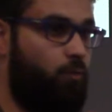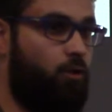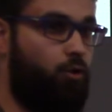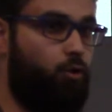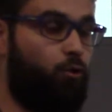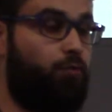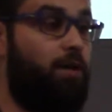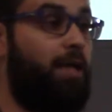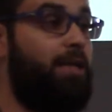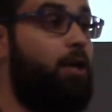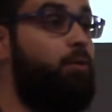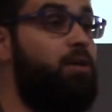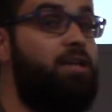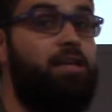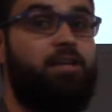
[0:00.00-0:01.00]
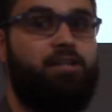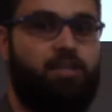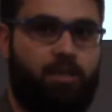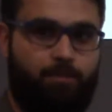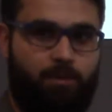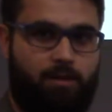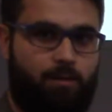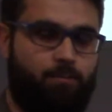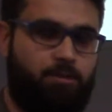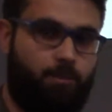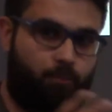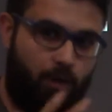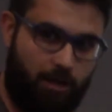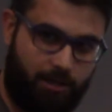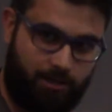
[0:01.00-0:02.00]
you'll find how easy it becomes to
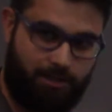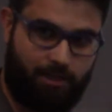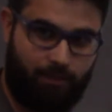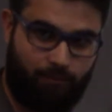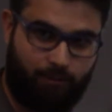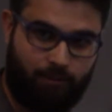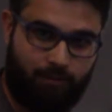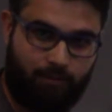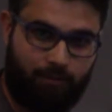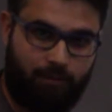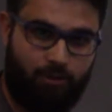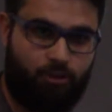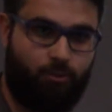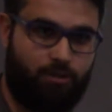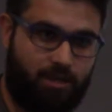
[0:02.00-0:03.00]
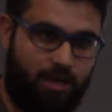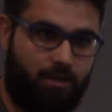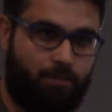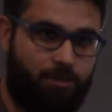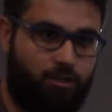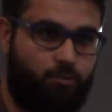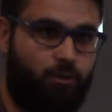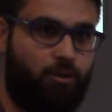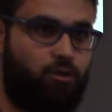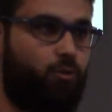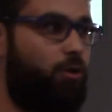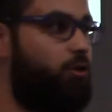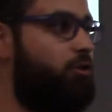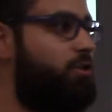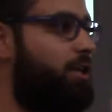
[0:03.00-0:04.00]
break it down into its elements once
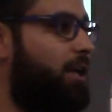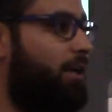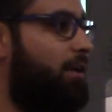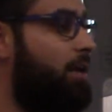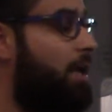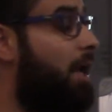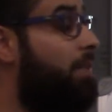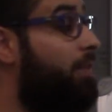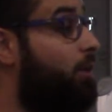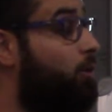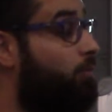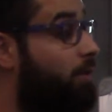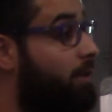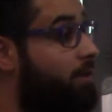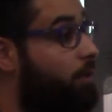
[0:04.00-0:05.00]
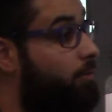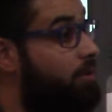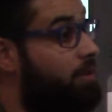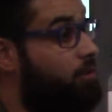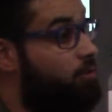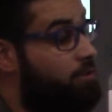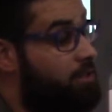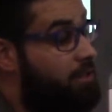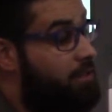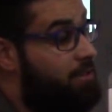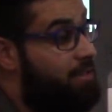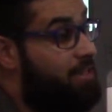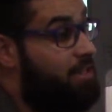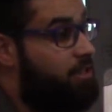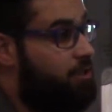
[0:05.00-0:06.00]
you understand, and then you'll find how you'll see
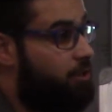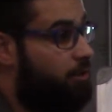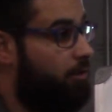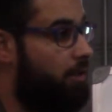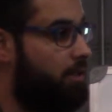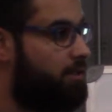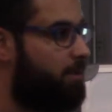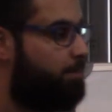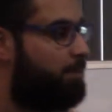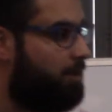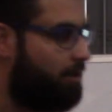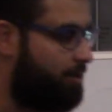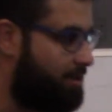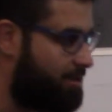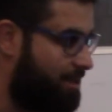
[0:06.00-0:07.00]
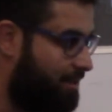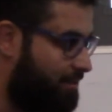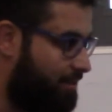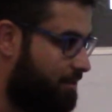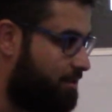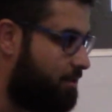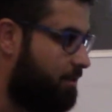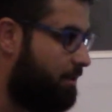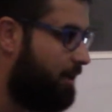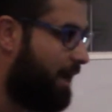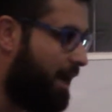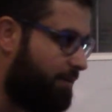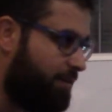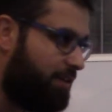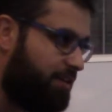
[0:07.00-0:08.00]
it's easier to build the sentence
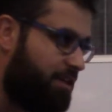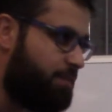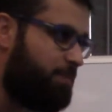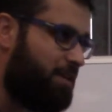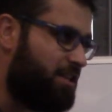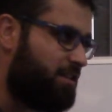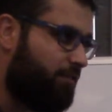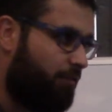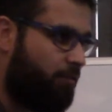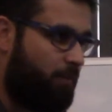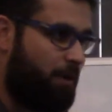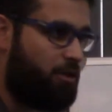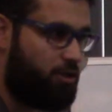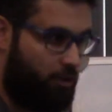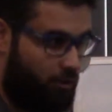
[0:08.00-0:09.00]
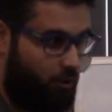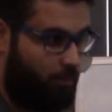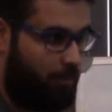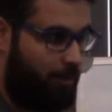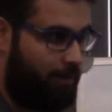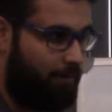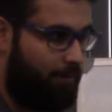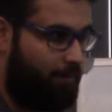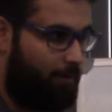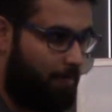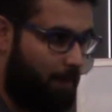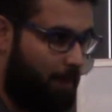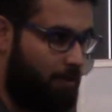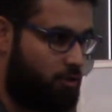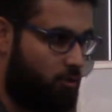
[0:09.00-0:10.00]
having these pieces of information in your mind,
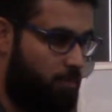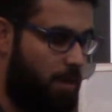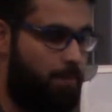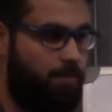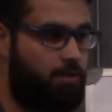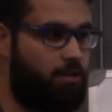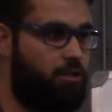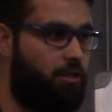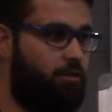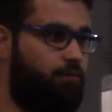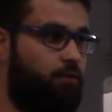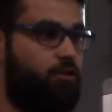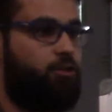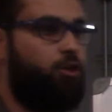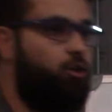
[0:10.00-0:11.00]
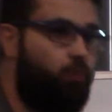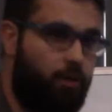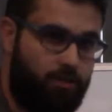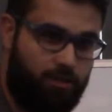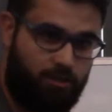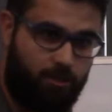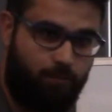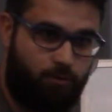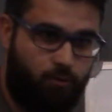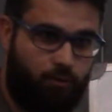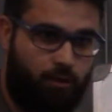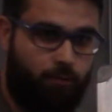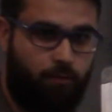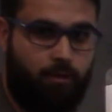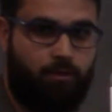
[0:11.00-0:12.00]
right? So maybe this is not the first thing you want to jump to. You're
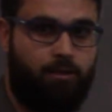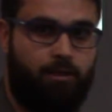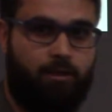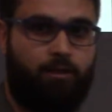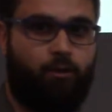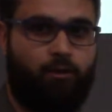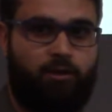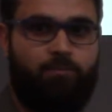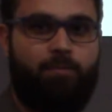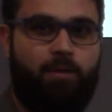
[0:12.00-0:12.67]
like, well, talk